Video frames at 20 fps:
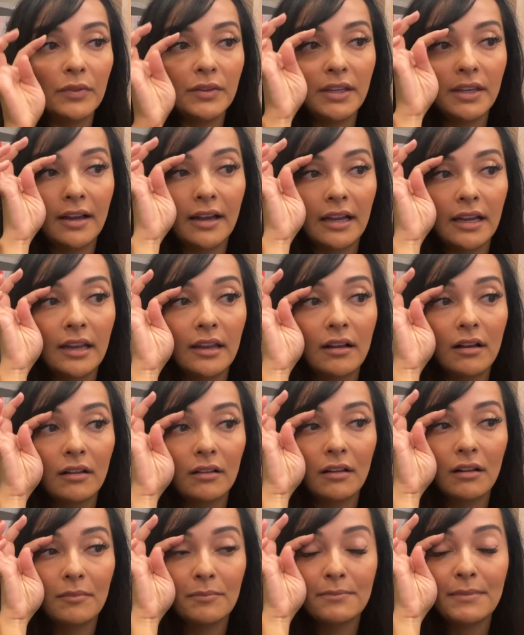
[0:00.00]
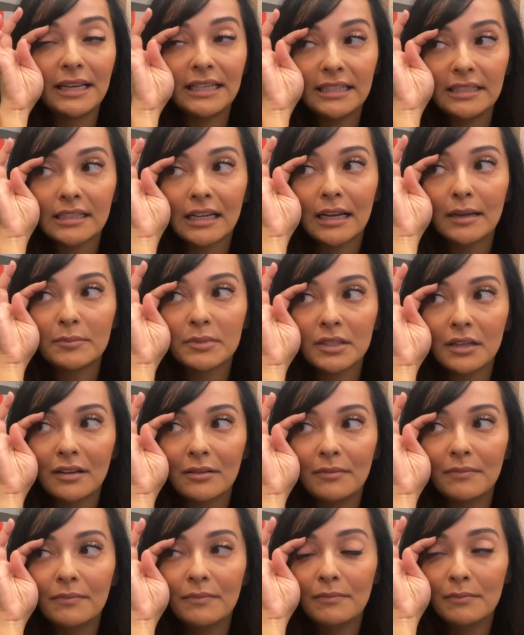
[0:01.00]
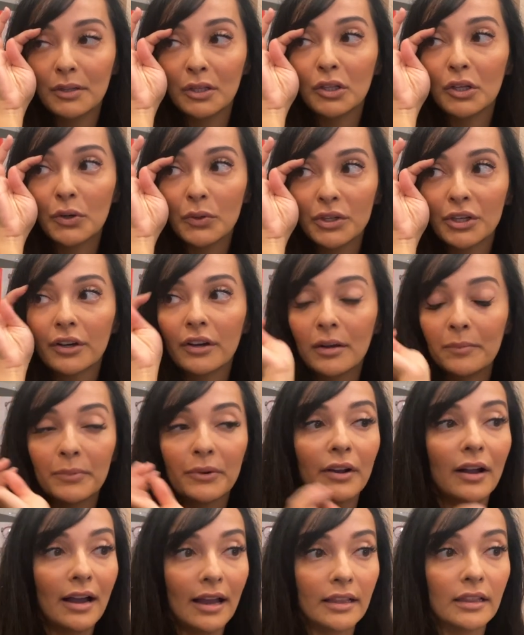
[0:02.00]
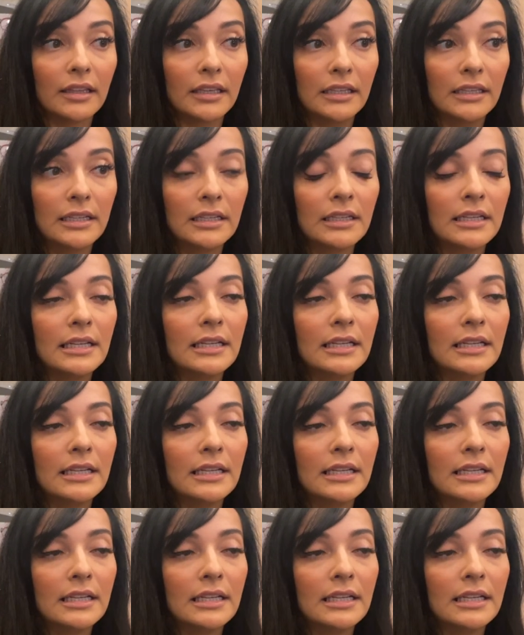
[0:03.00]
the eye, uh, many times uh, below your upper eyelid. Mm-hmm.